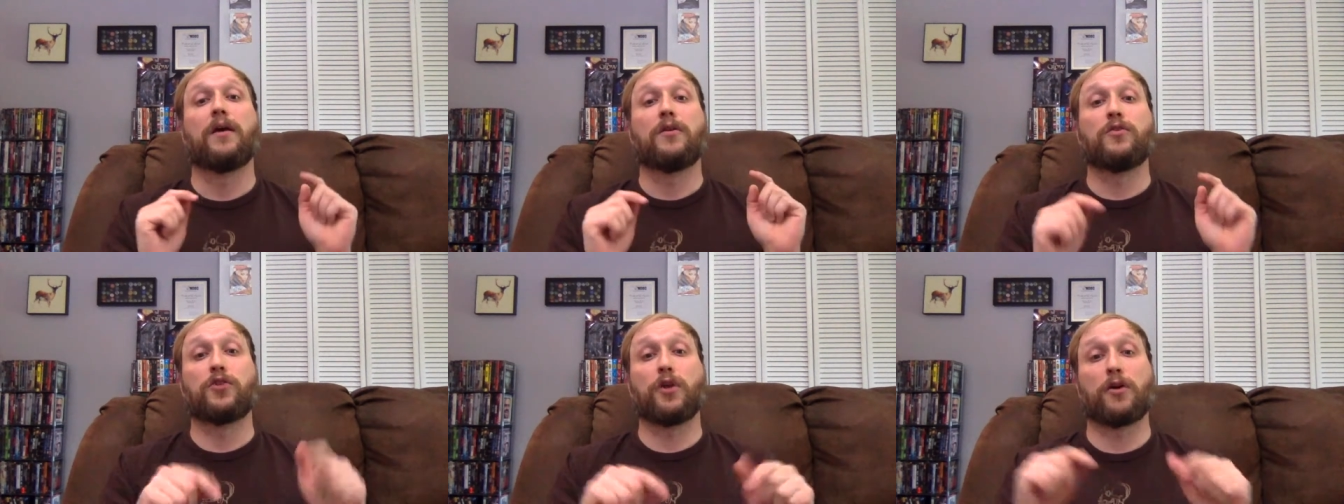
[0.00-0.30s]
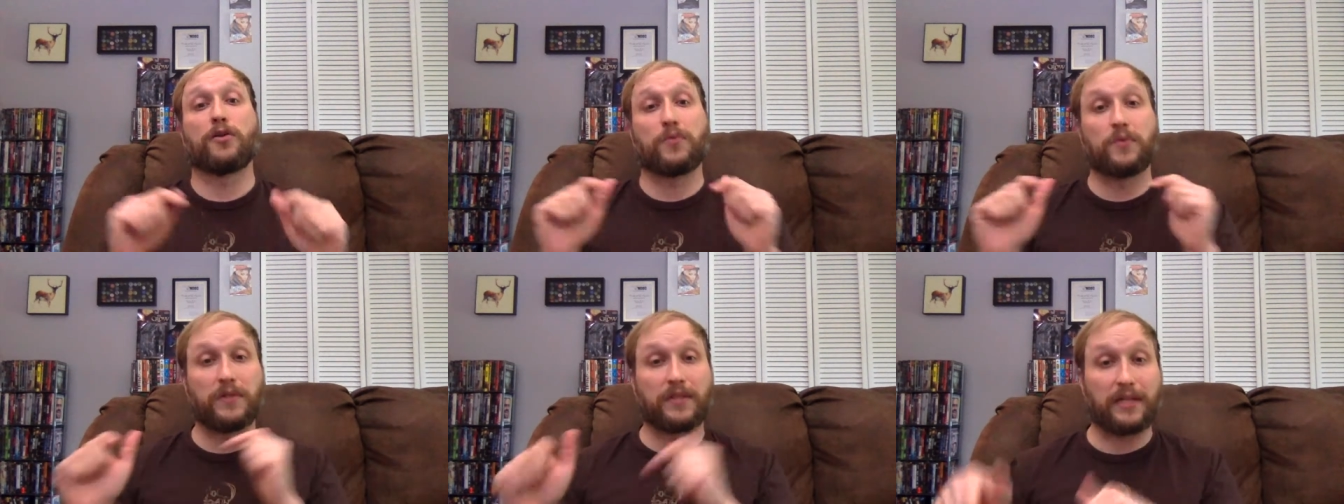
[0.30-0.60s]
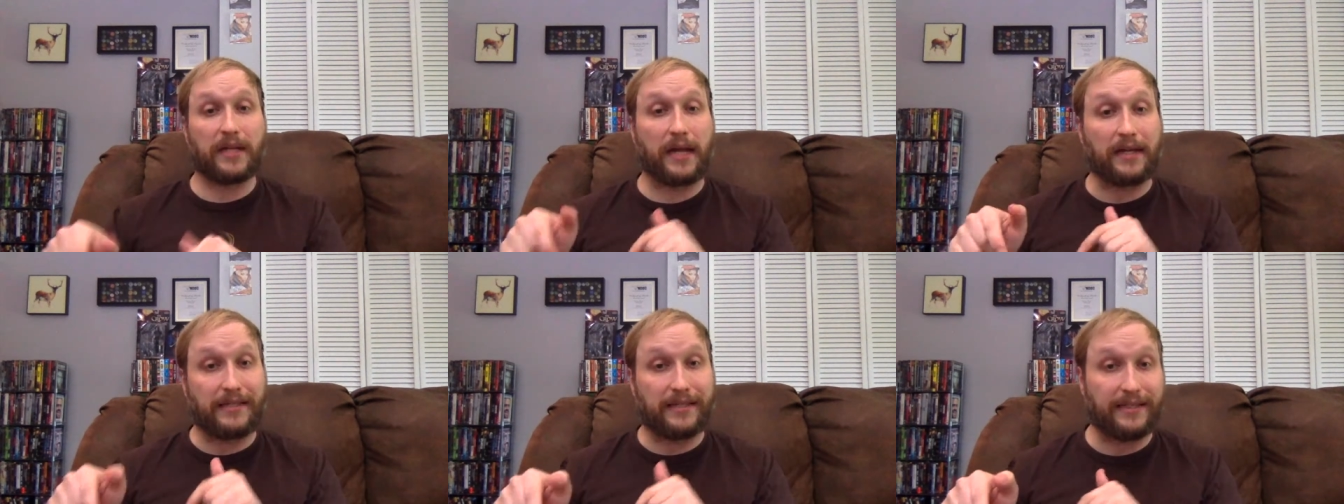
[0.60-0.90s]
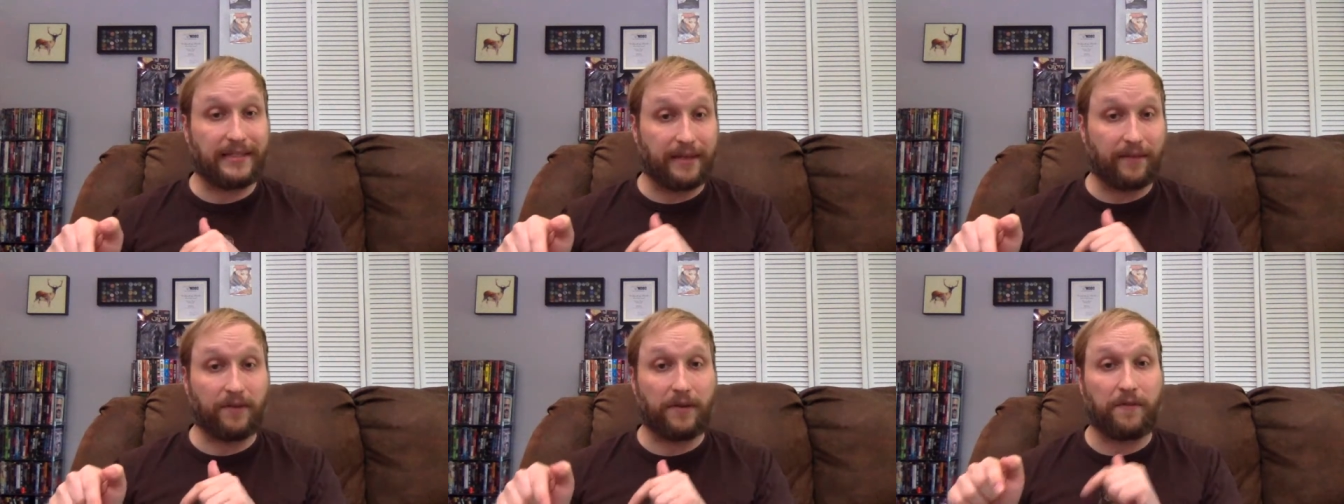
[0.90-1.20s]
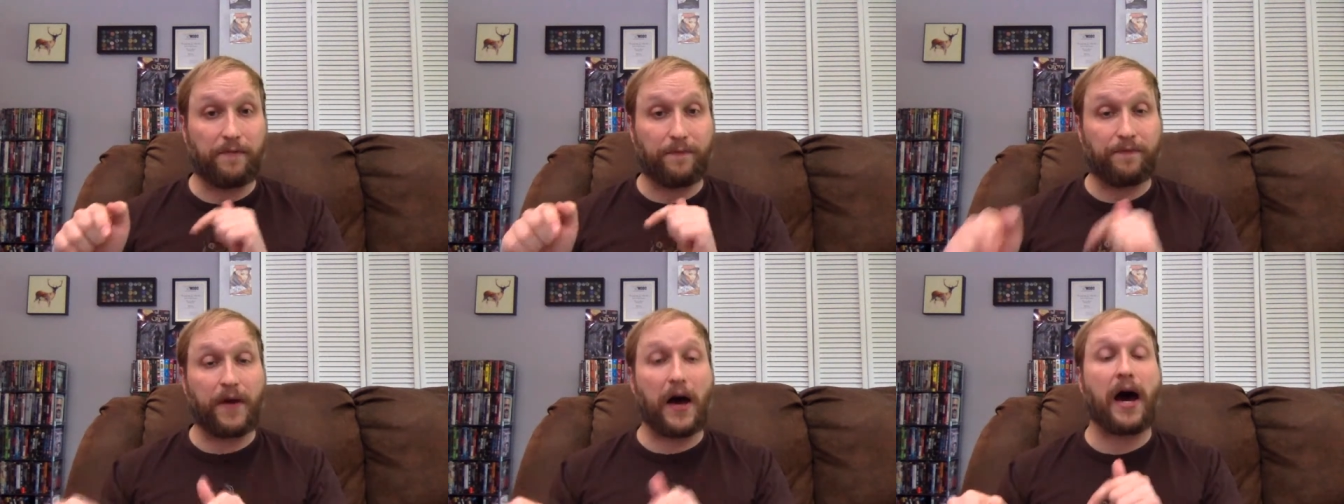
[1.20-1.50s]
Jaws was in
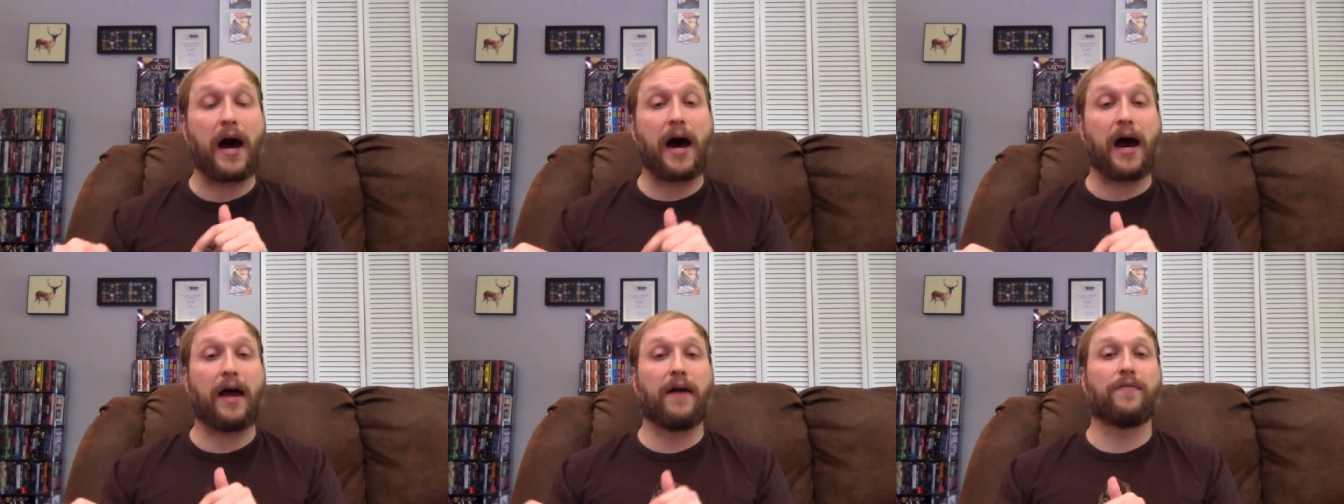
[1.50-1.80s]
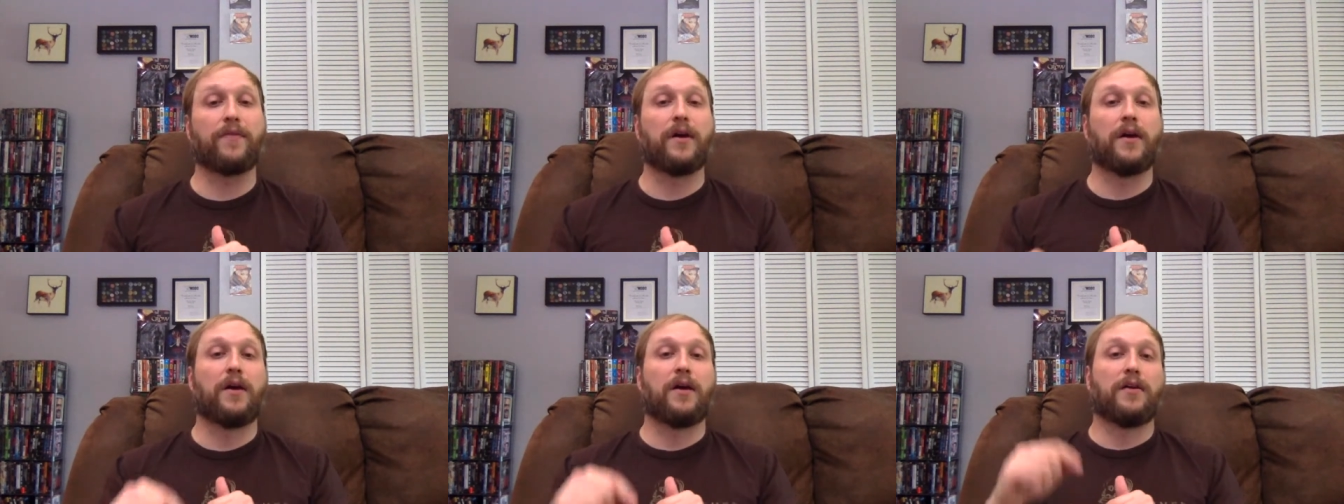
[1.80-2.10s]
1975.